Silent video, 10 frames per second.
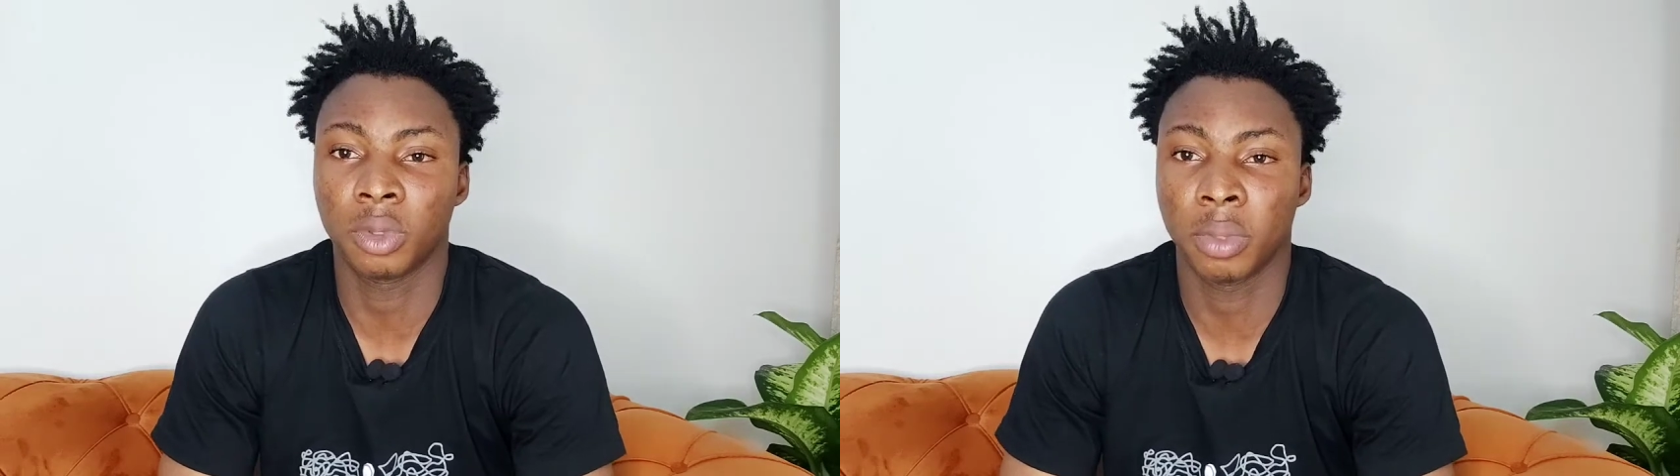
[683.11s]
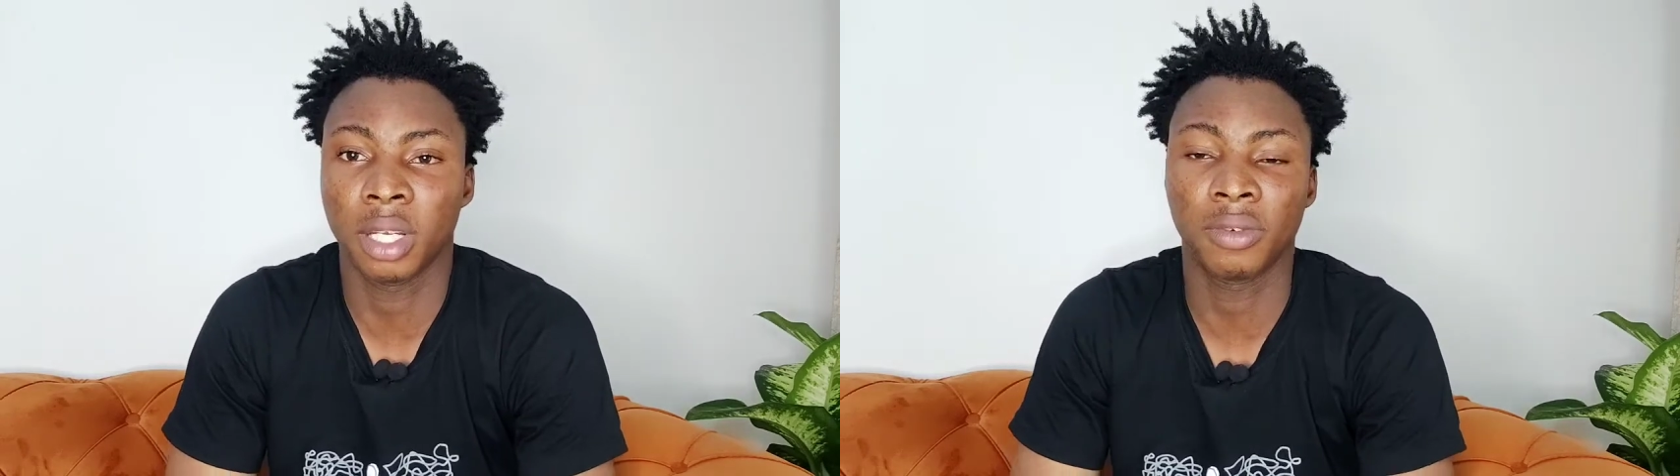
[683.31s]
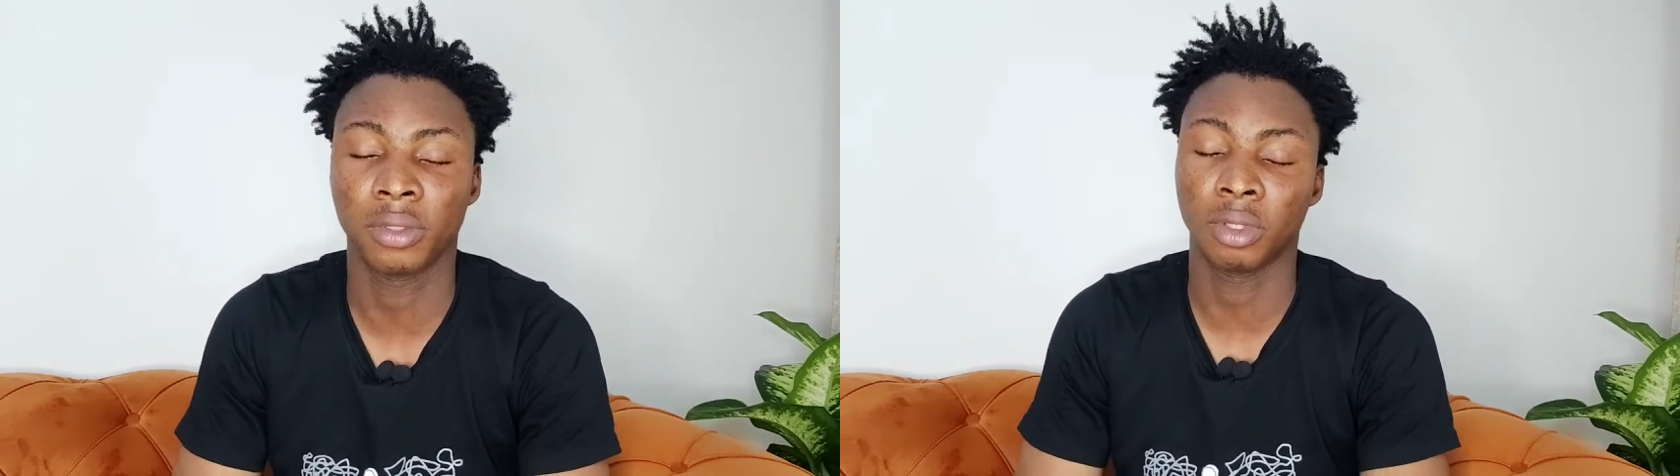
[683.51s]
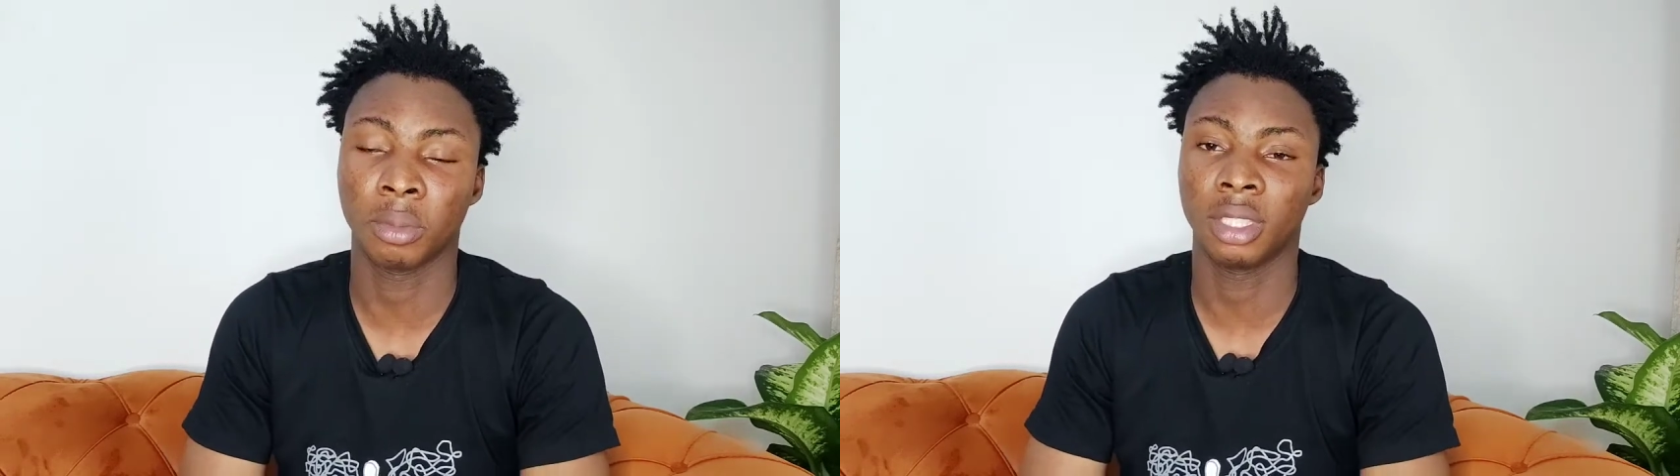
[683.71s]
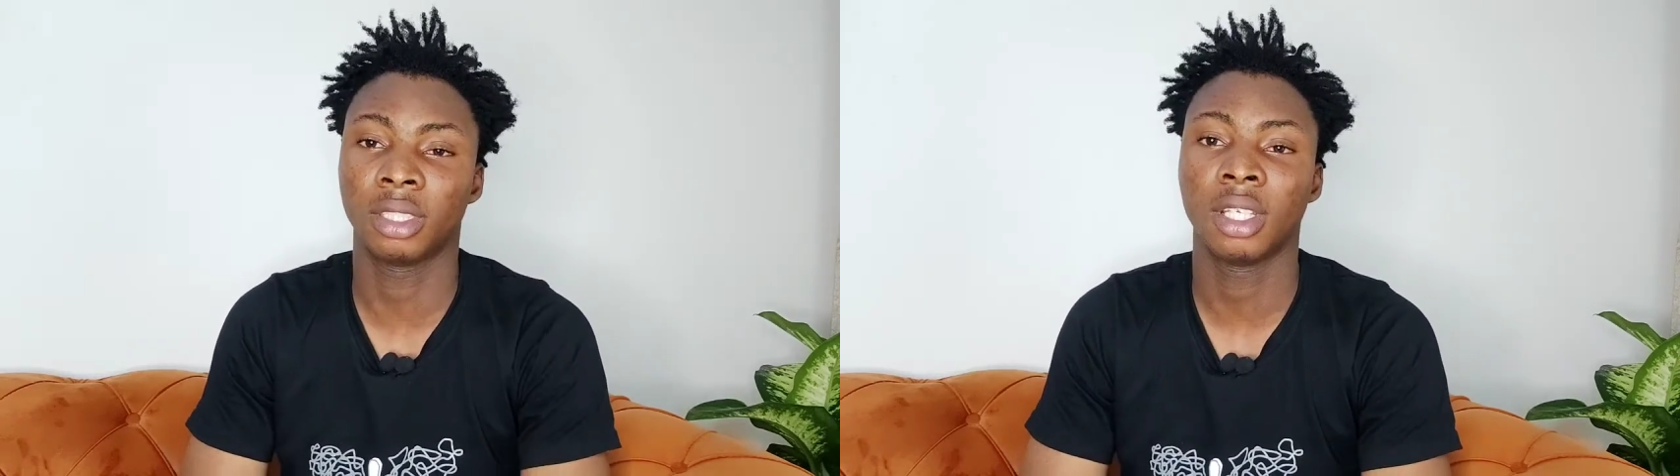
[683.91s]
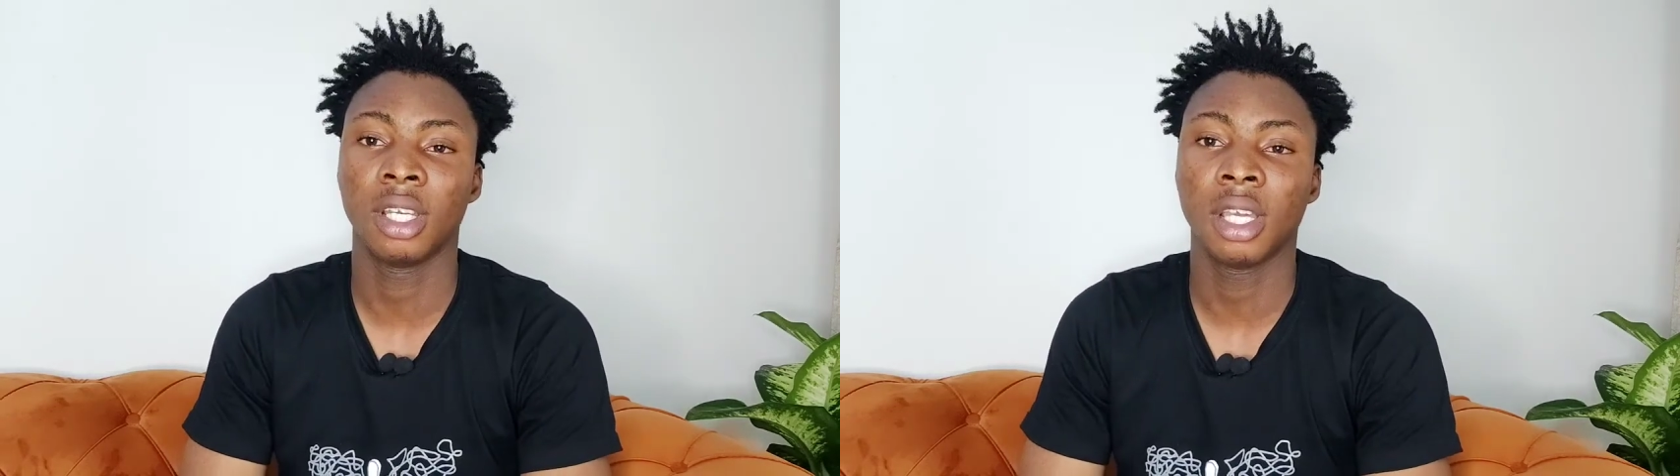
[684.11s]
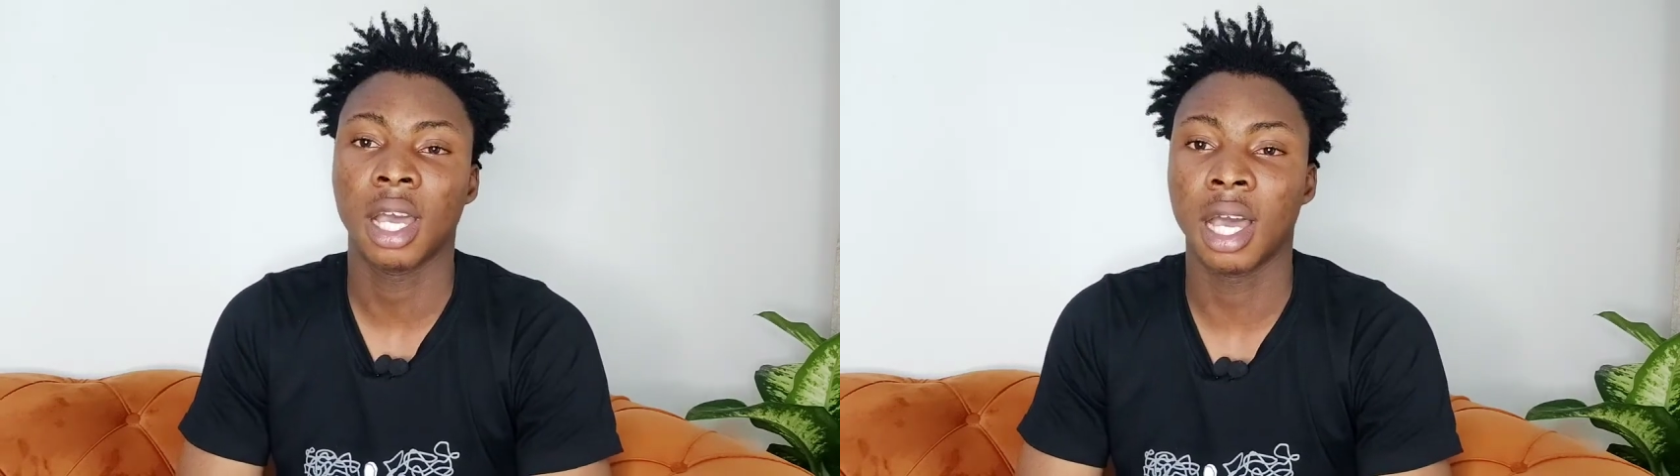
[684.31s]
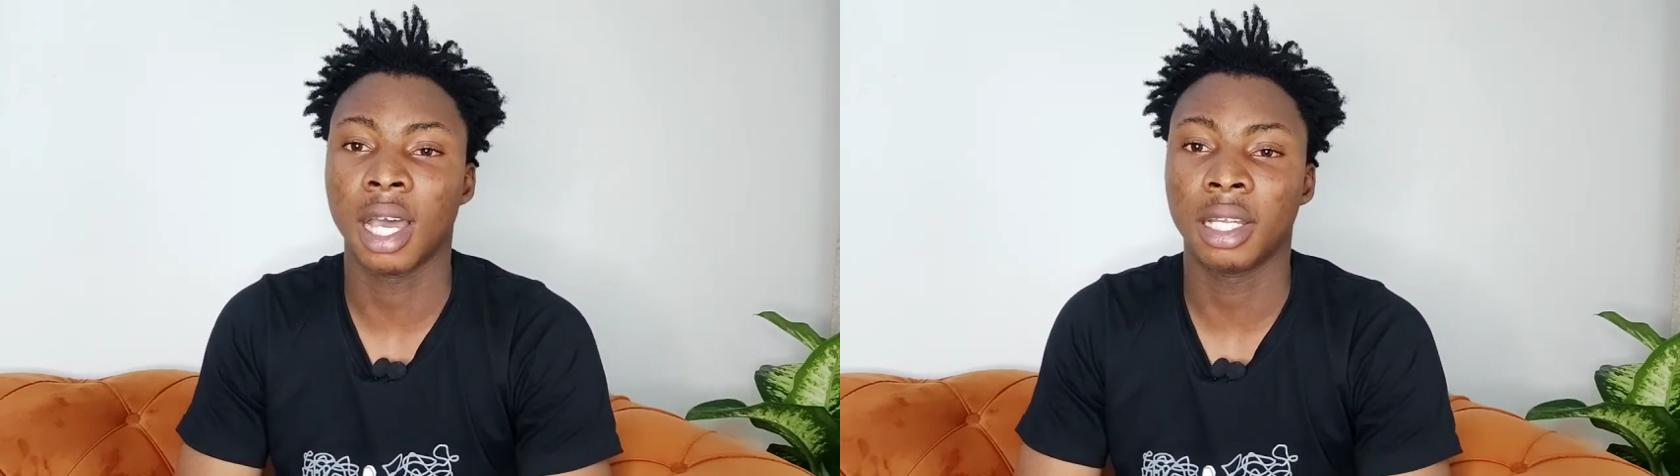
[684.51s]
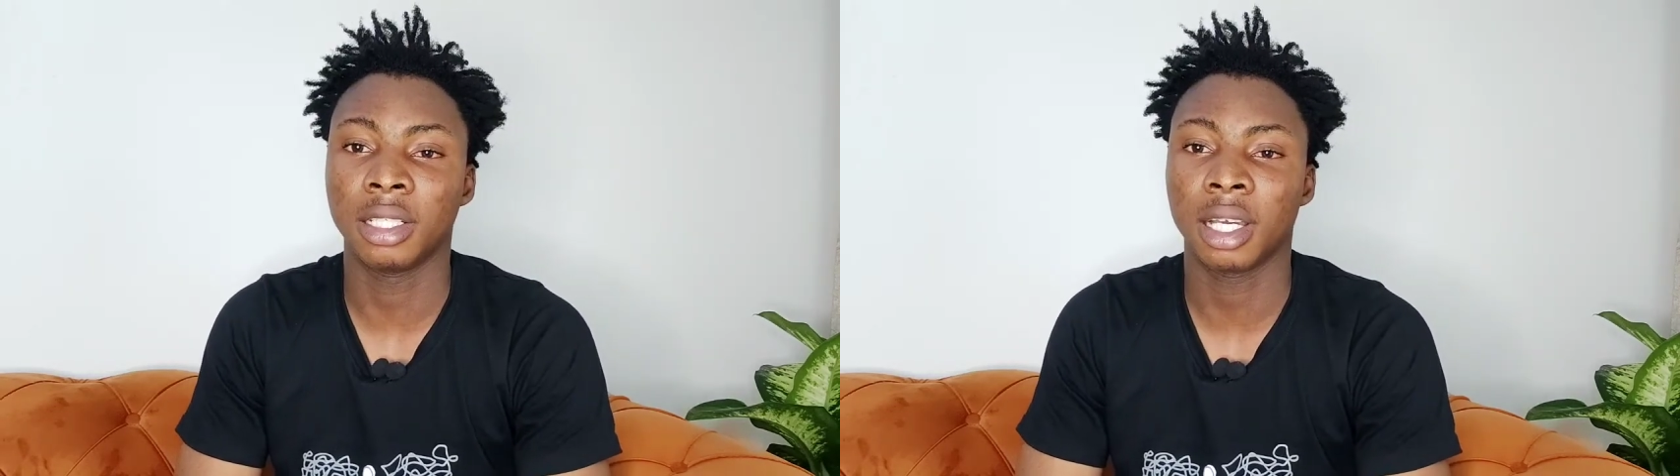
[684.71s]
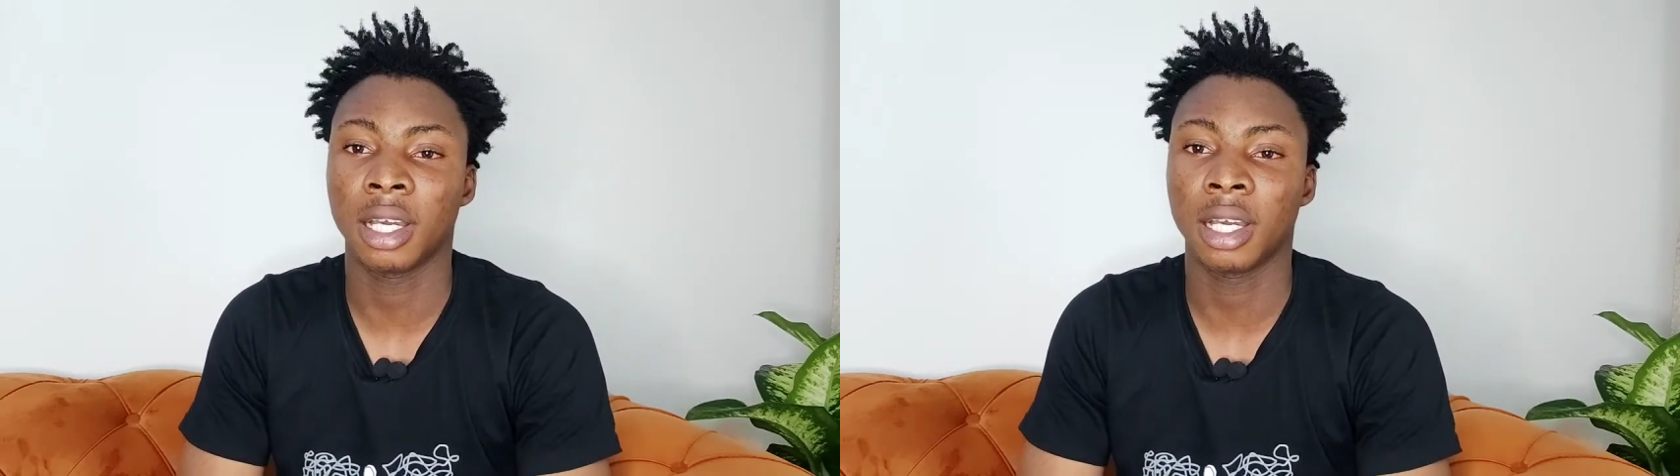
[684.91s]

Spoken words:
to benefit from it. And